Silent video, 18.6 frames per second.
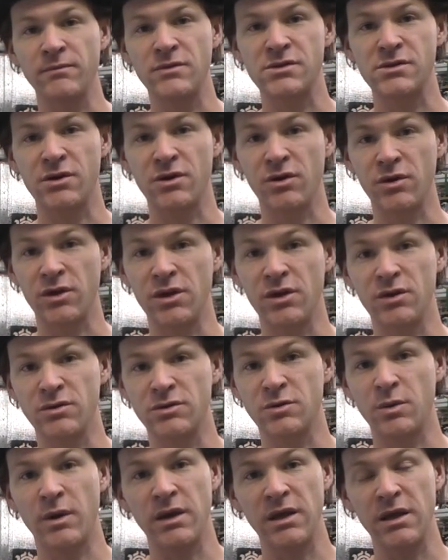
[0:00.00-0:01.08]
so, you know,
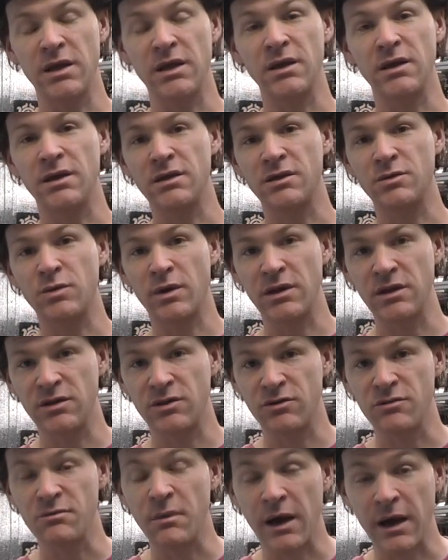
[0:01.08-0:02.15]
20,
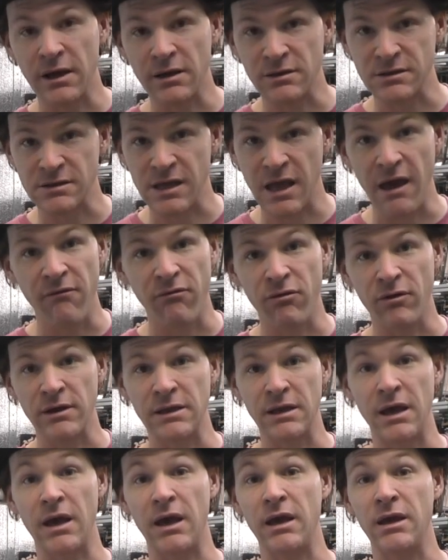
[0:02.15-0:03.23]
22 miles every
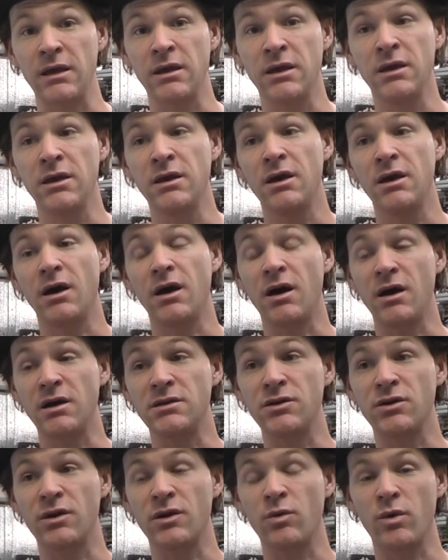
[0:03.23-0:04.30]
day uh,
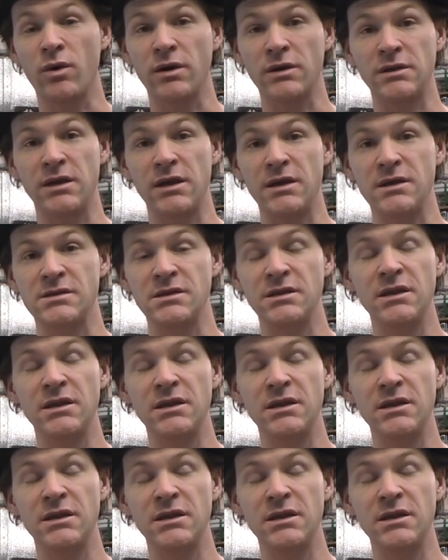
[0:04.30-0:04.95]
during work days.